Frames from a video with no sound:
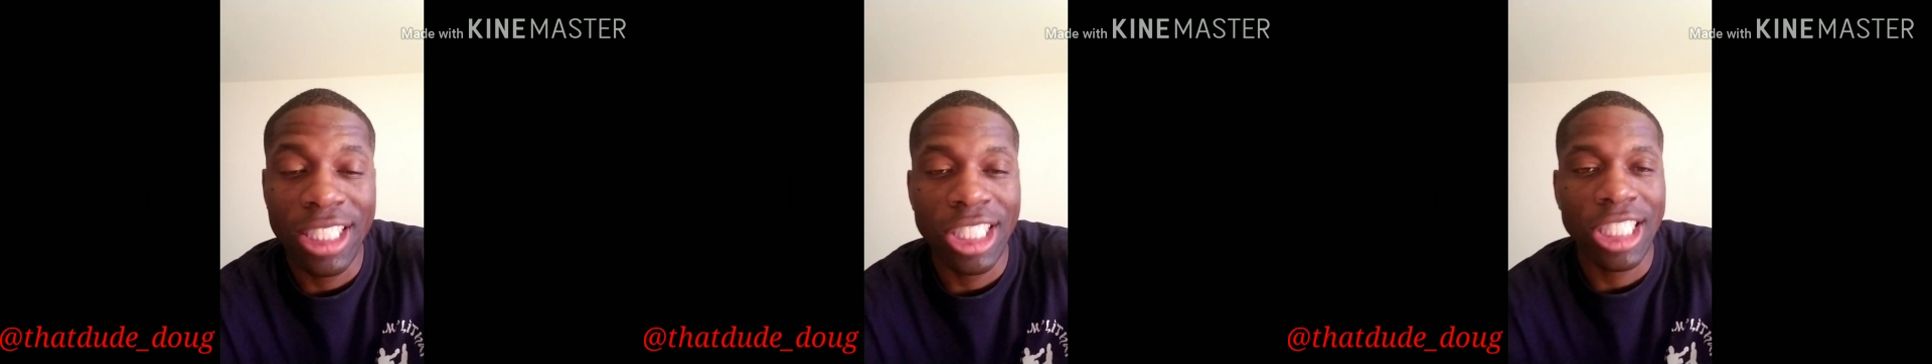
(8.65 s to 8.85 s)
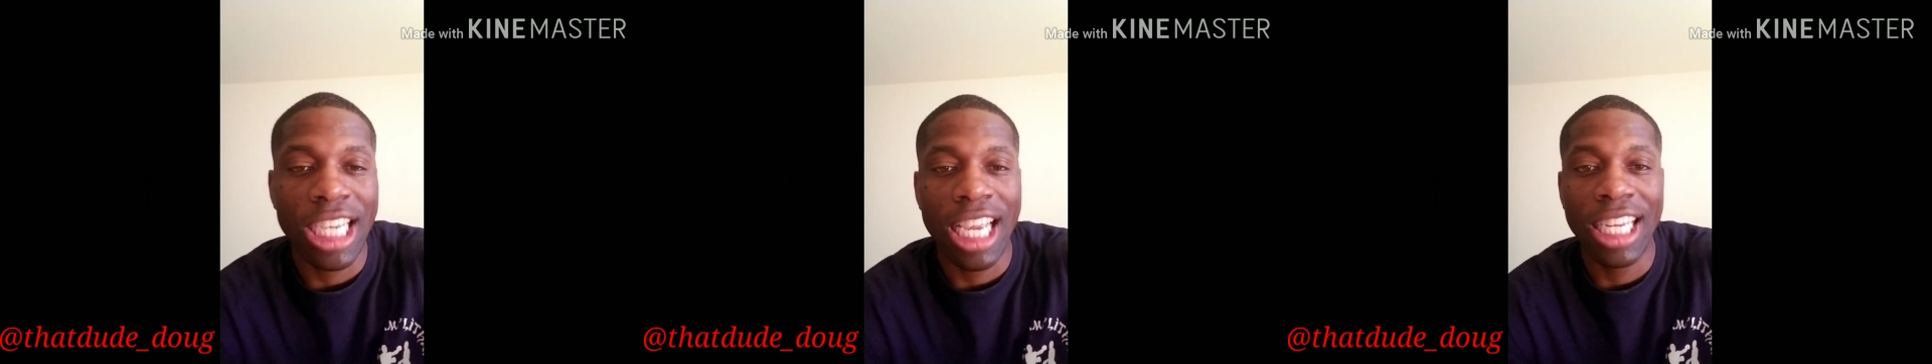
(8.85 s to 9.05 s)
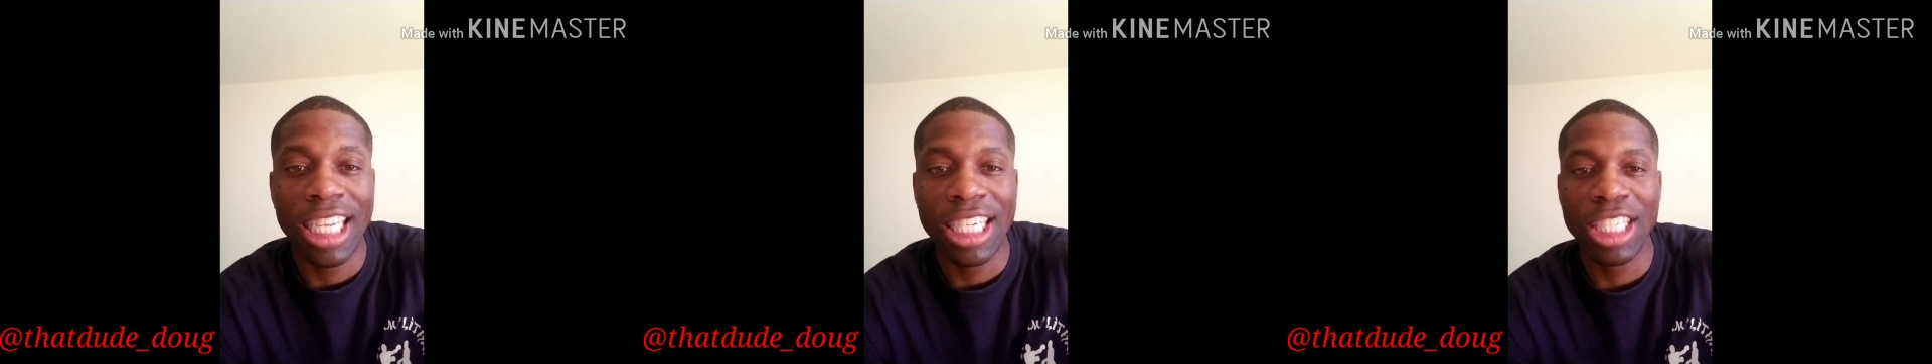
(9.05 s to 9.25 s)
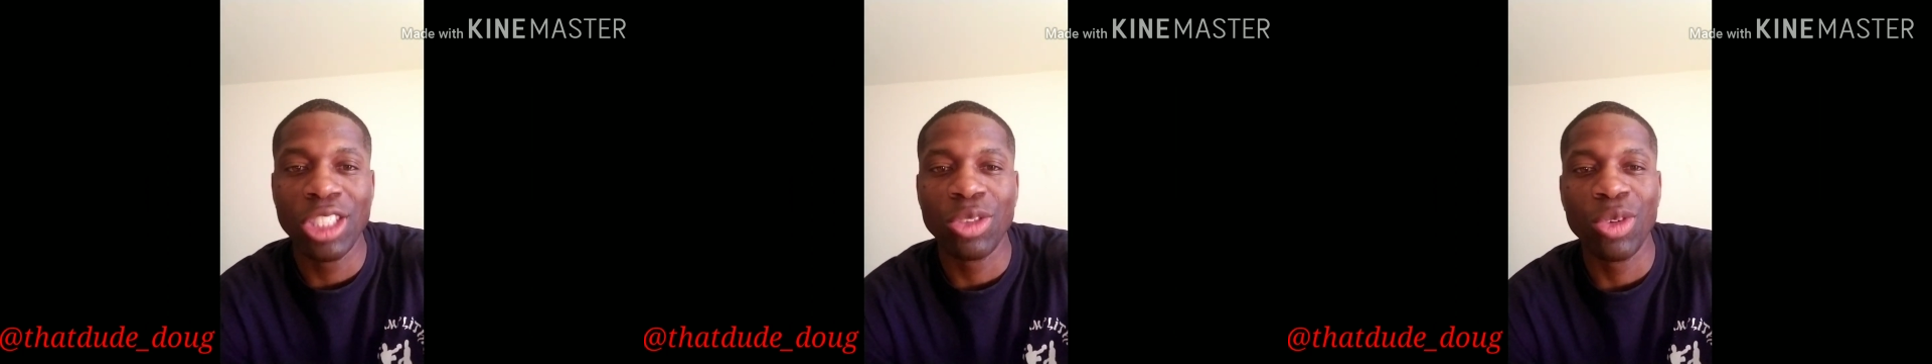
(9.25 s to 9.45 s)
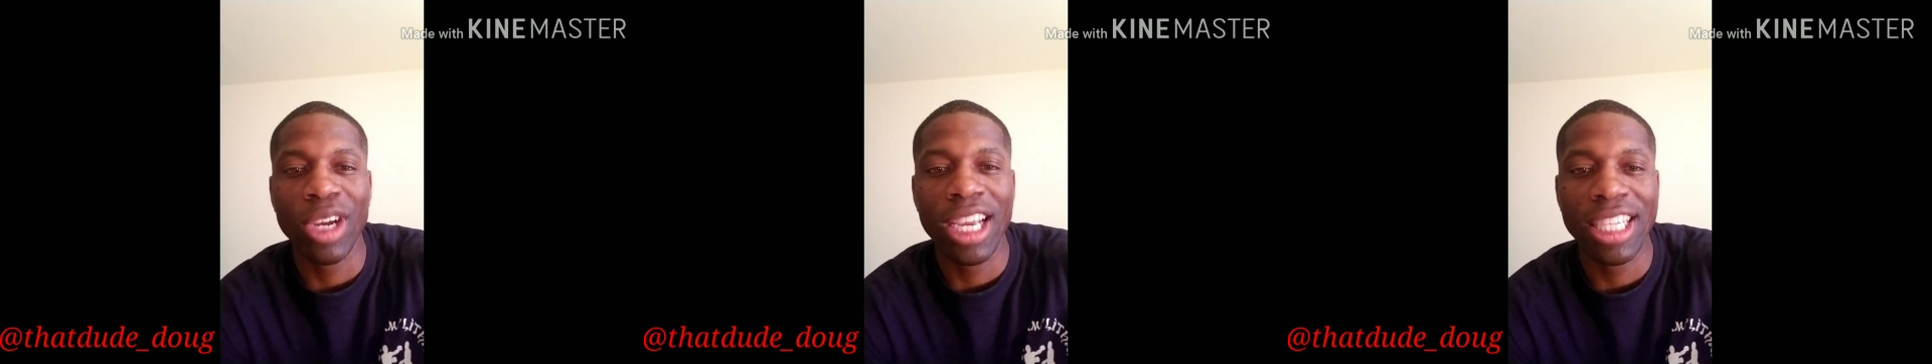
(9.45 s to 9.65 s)
and Jada and
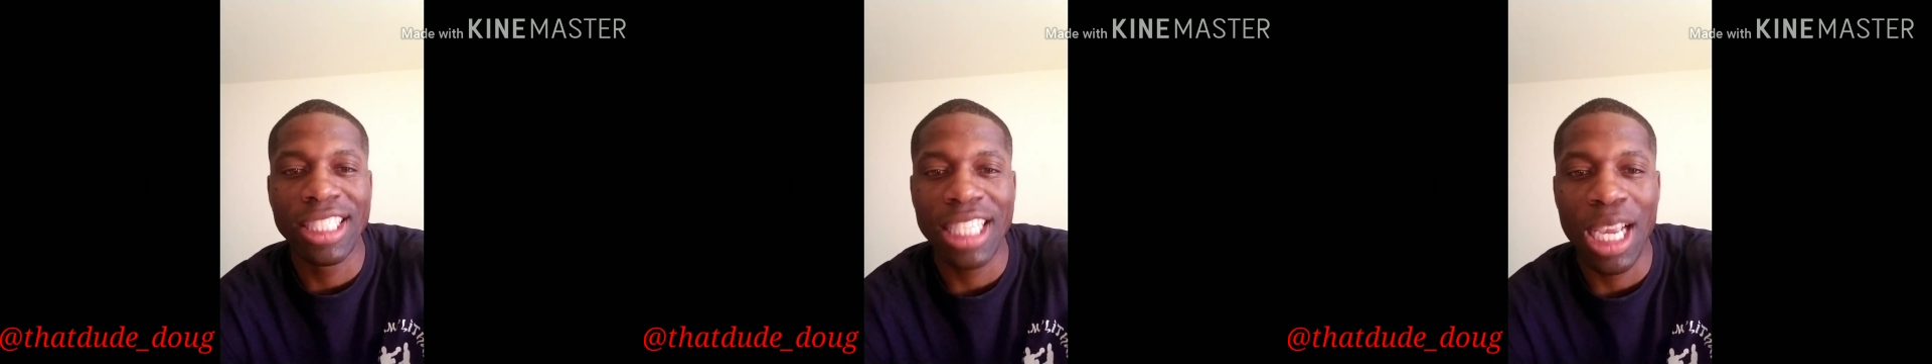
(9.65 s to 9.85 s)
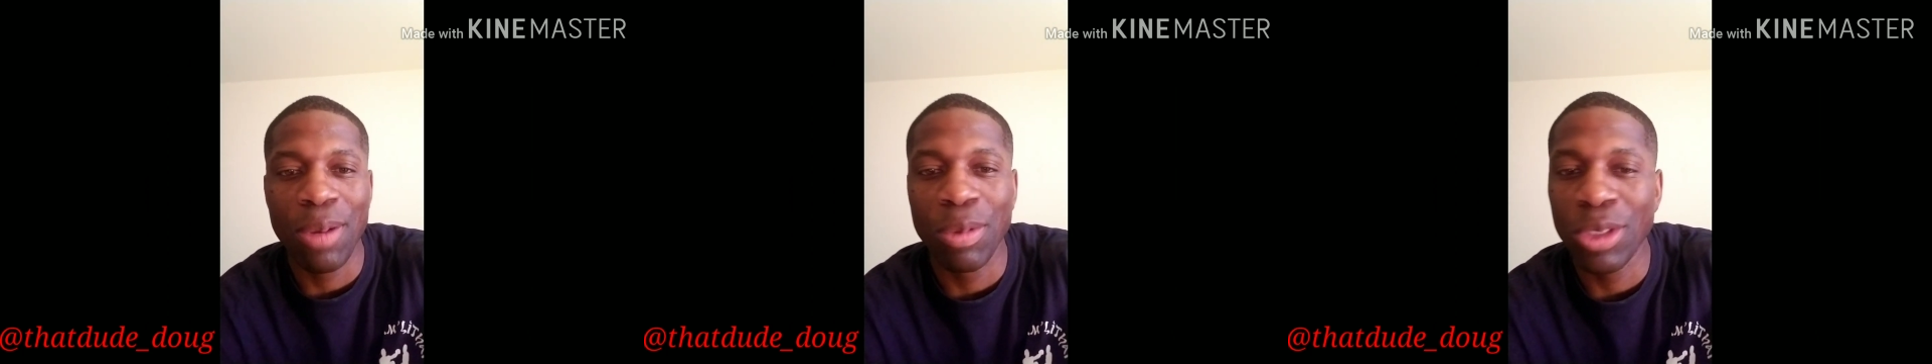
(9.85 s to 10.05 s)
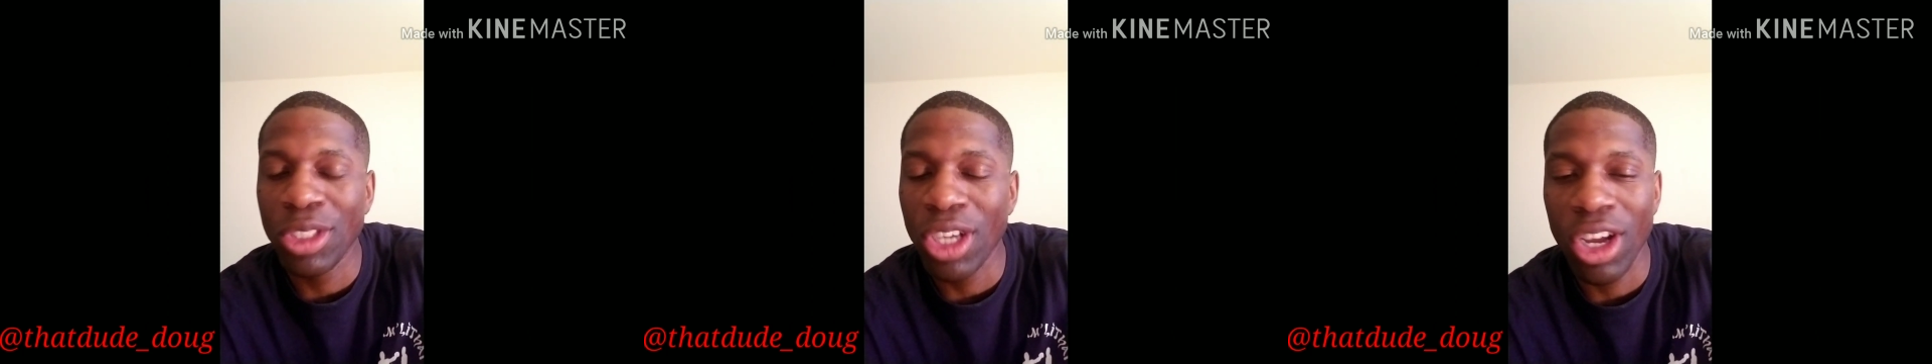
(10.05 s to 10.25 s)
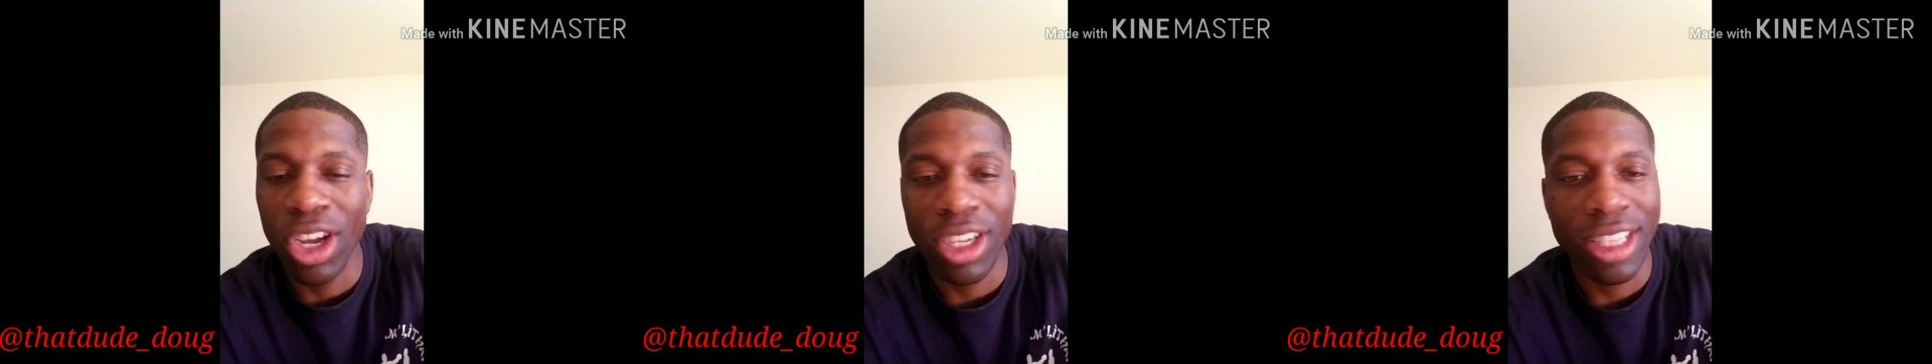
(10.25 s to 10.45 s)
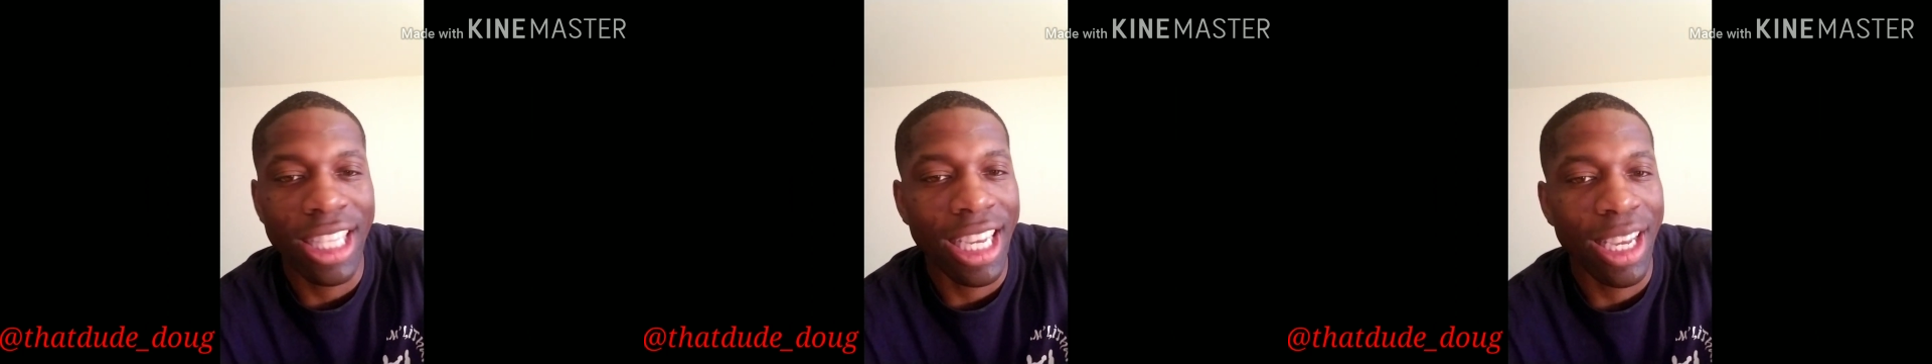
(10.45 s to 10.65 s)
this Red Table
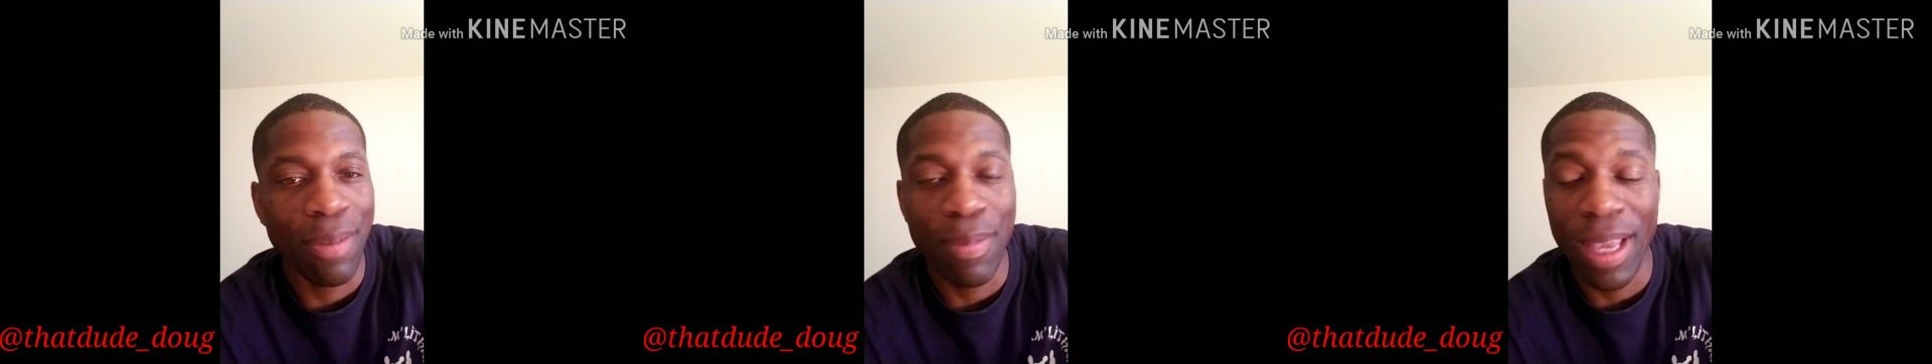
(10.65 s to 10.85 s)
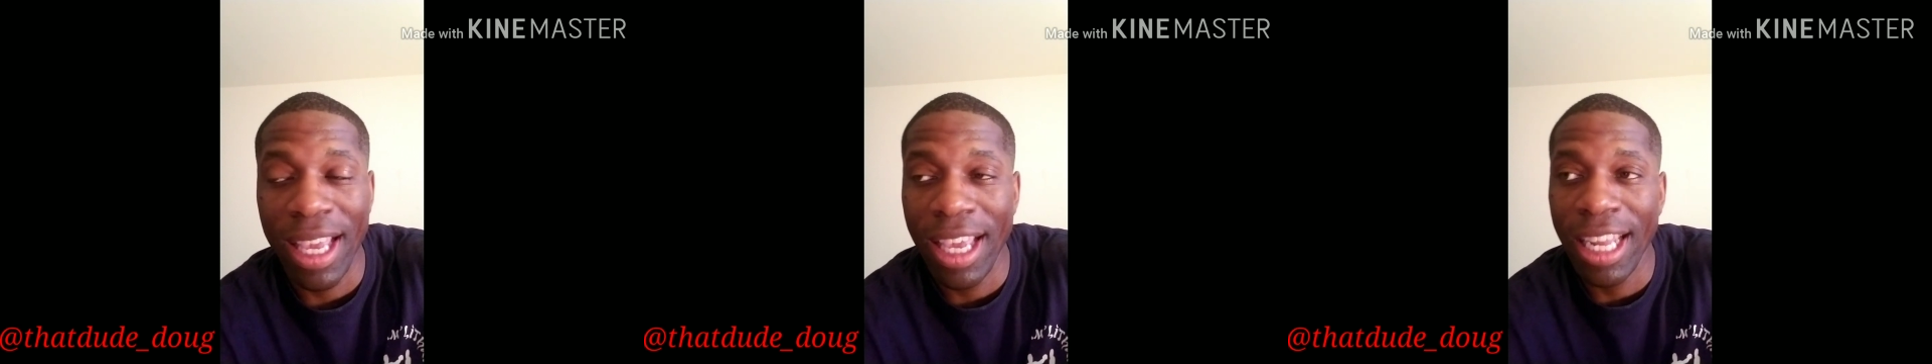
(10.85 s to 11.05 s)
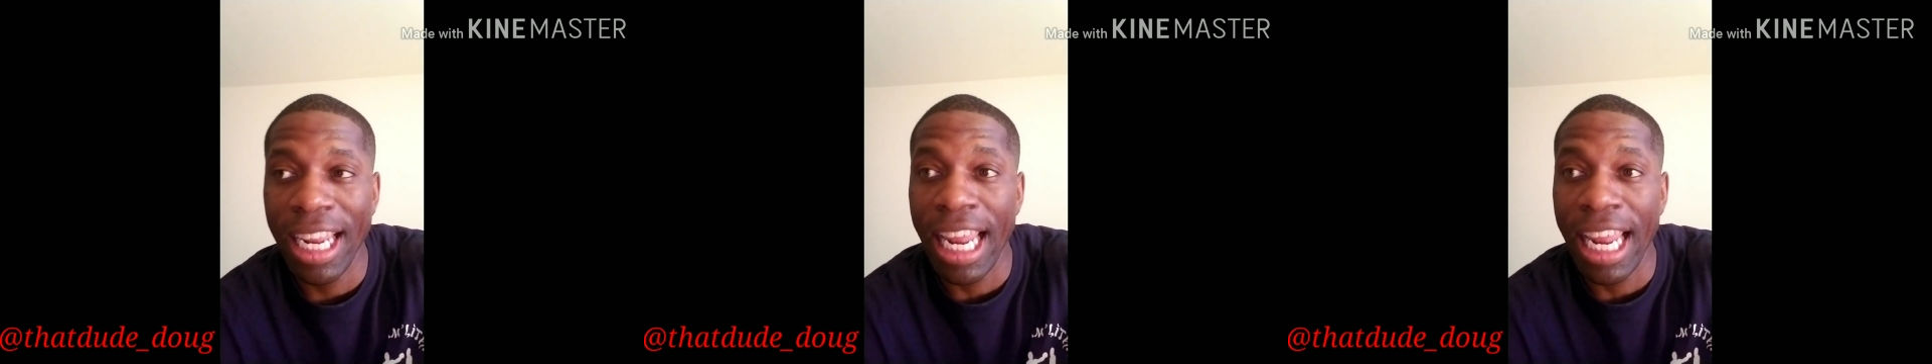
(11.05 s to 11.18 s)
Talk thing, man.